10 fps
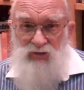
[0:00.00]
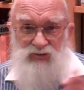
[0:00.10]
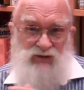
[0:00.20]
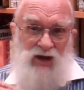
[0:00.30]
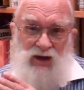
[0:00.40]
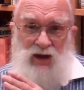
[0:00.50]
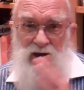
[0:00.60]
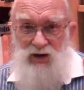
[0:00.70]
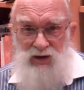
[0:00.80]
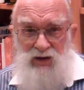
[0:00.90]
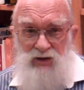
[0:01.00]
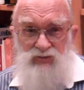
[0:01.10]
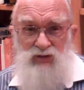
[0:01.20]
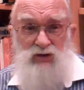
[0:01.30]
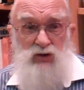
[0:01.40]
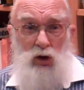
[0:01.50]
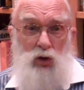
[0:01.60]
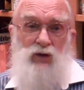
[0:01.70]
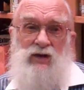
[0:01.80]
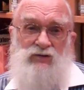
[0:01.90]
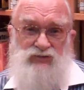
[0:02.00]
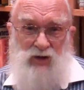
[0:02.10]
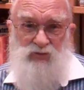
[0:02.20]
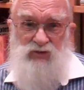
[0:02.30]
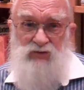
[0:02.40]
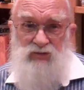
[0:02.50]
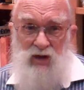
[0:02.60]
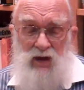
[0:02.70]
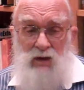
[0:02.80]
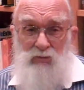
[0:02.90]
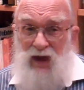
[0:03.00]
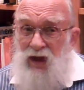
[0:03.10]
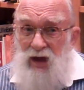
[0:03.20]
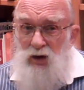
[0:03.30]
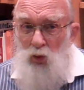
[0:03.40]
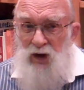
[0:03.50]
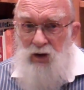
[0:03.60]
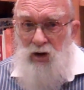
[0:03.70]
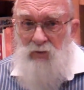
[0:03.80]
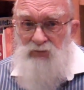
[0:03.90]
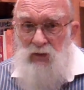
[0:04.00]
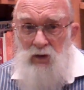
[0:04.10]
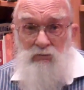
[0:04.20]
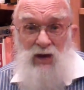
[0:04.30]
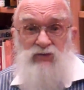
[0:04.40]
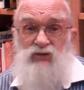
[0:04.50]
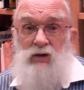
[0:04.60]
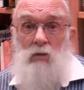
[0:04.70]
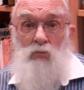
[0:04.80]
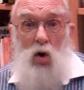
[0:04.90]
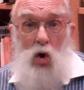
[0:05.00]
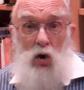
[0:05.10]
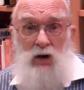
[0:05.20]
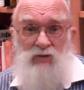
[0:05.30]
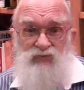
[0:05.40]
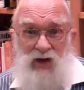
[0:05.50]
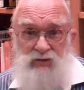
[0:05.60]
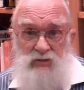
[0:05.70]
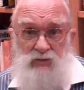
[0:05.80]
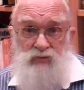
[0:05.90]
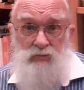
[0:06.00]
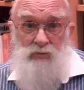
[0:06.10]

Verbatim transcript: The second idea is that diluting a substance, making it weaker, makes it more effective.